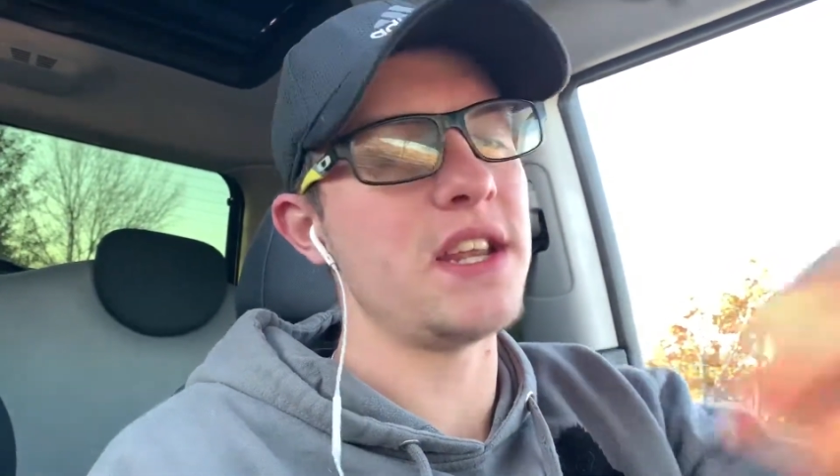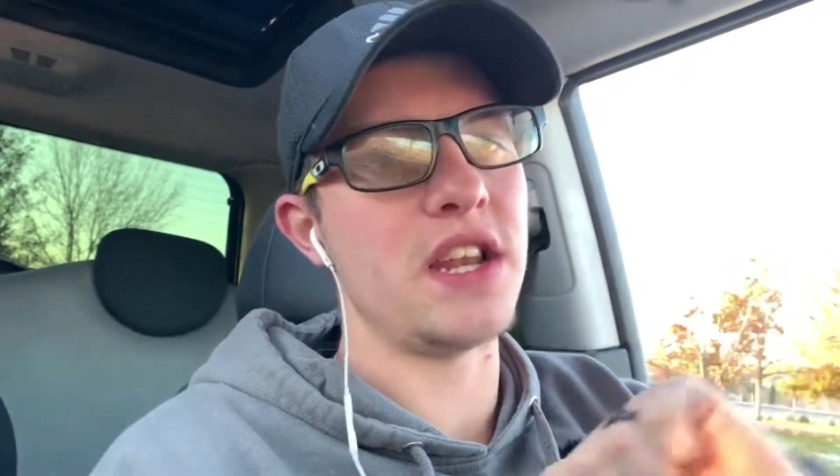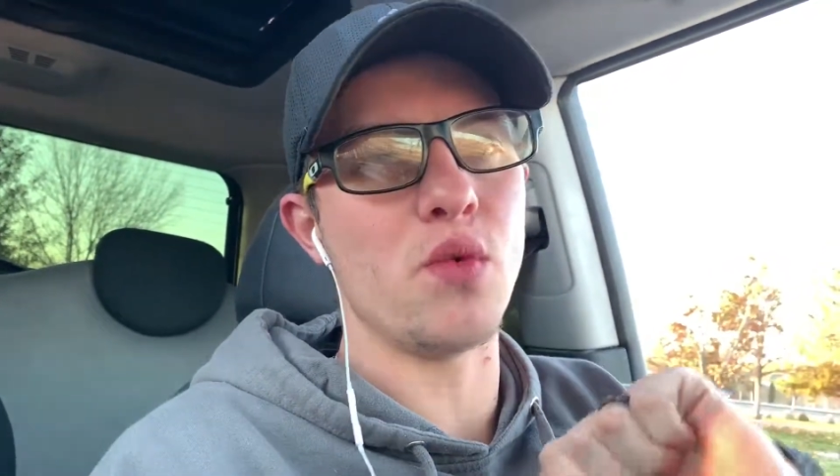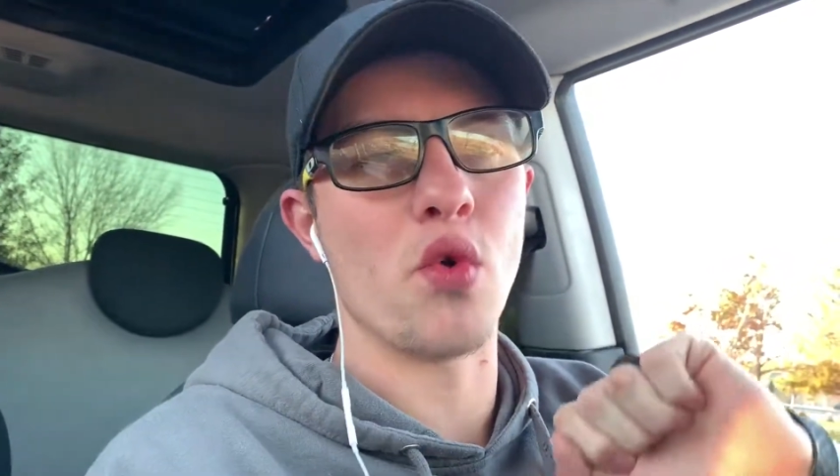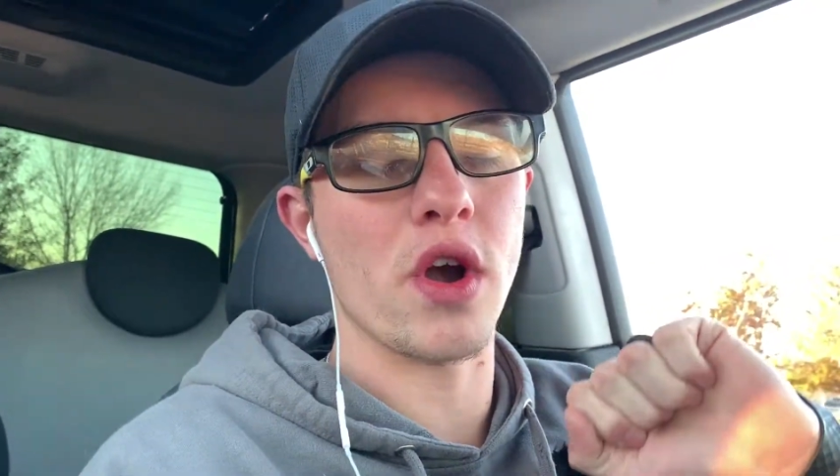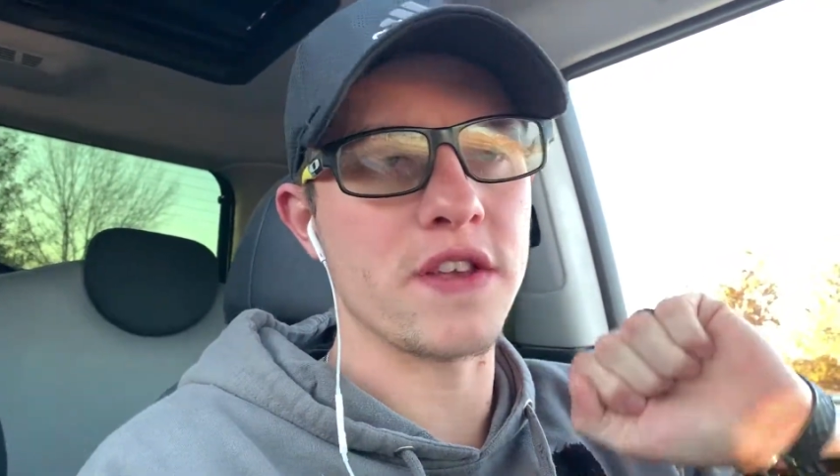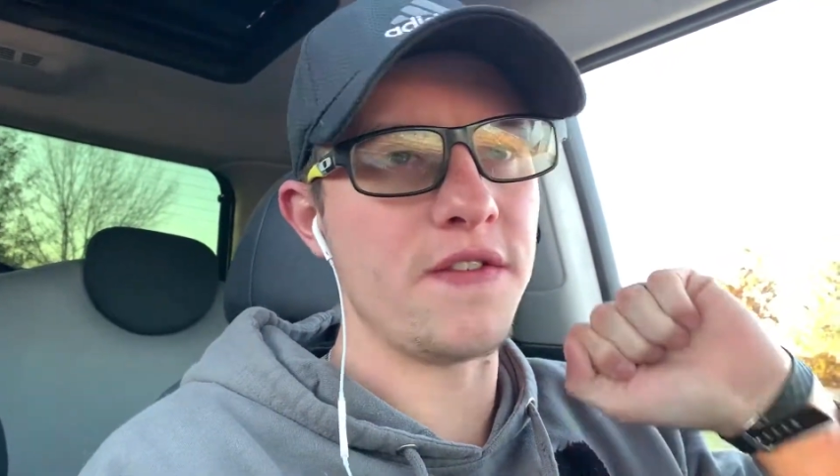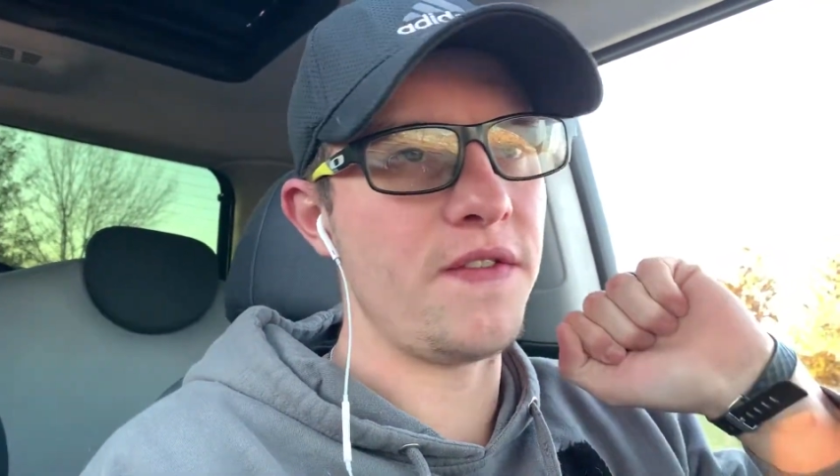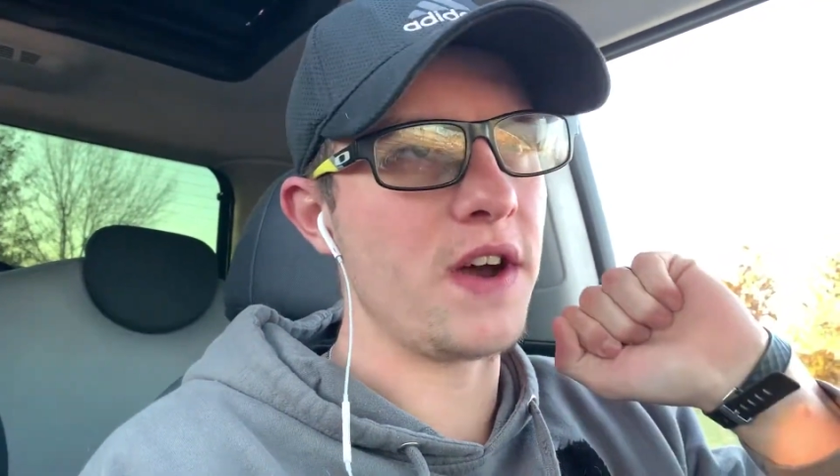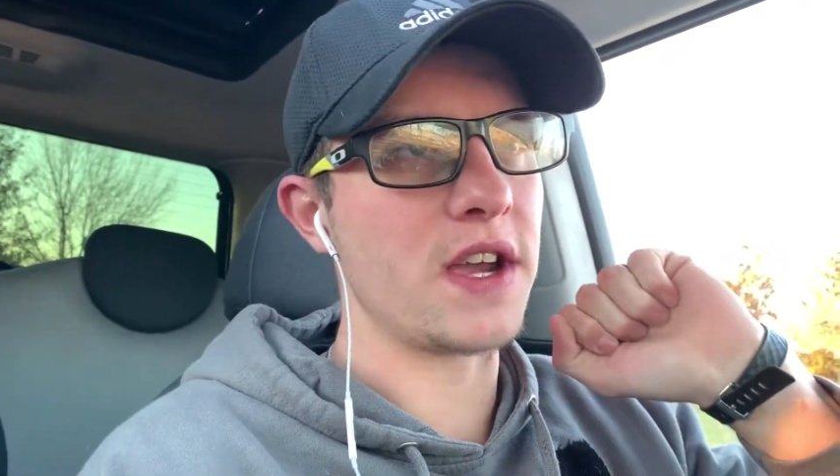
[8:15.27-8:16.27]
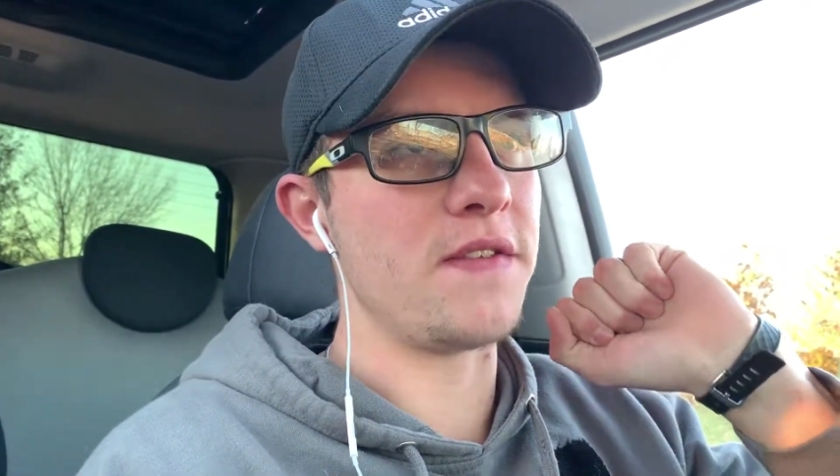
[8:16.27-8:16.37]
and it works fucking